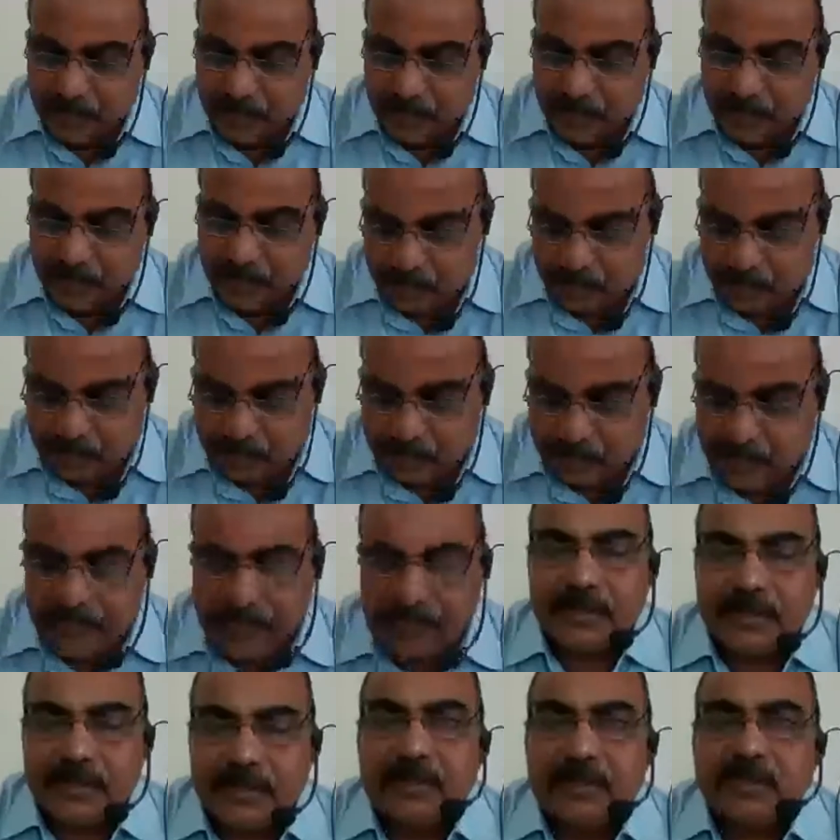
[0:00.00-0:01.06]
And
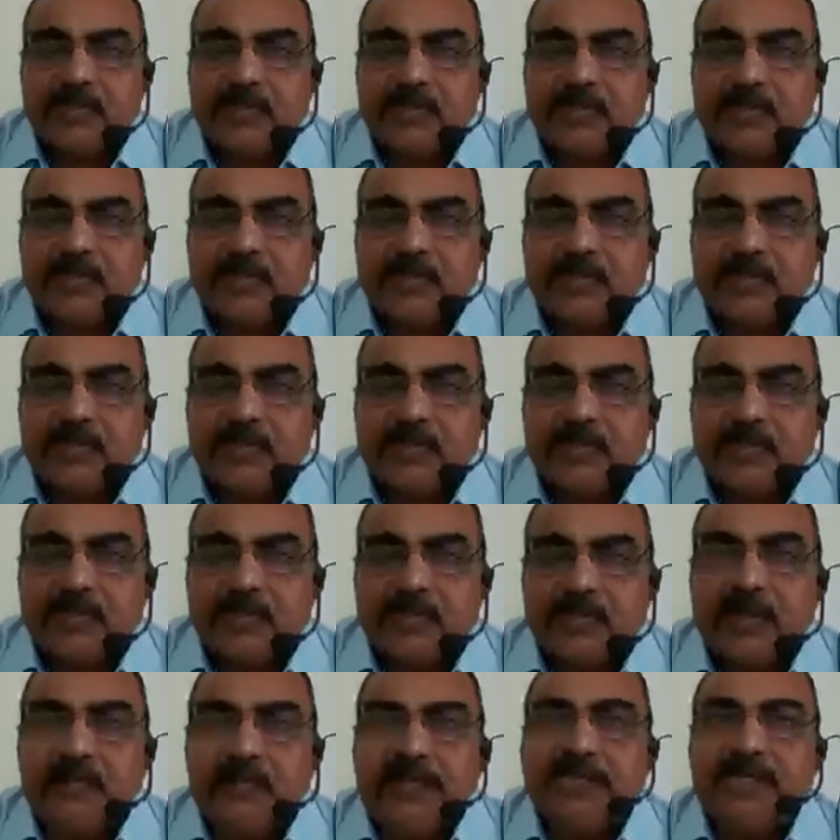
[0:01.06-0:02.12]
with
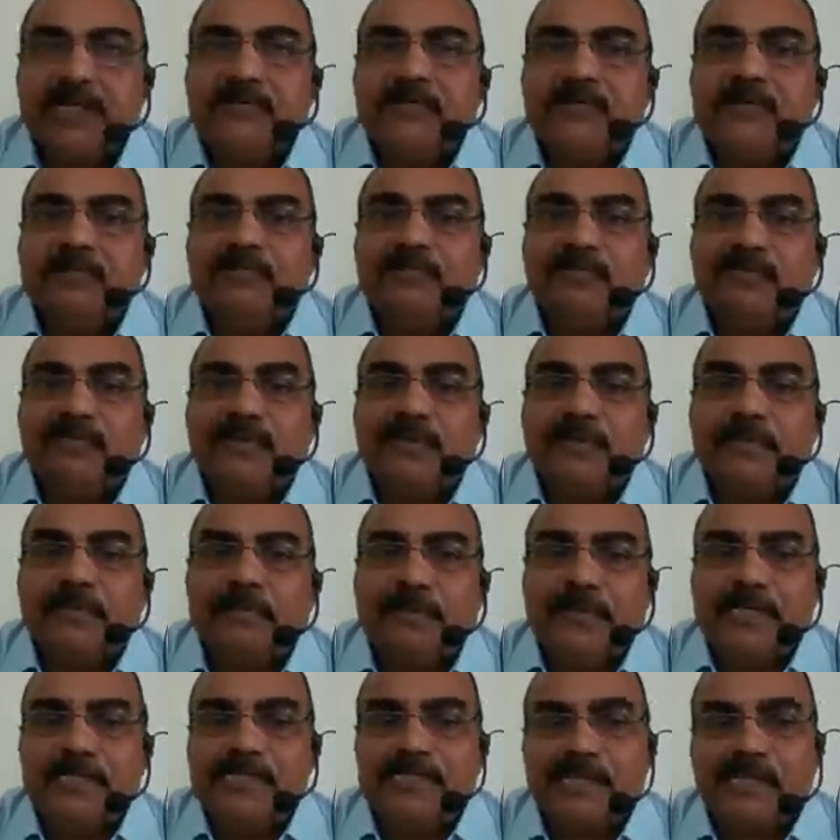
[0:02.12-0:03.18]
the picture
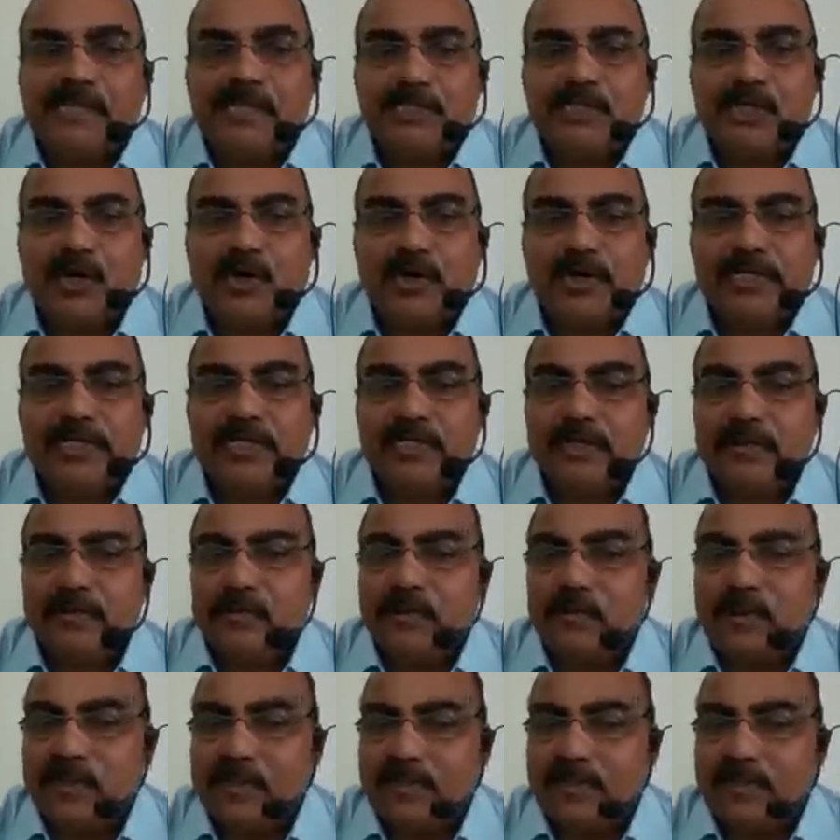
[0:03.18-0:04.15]
shown in the book,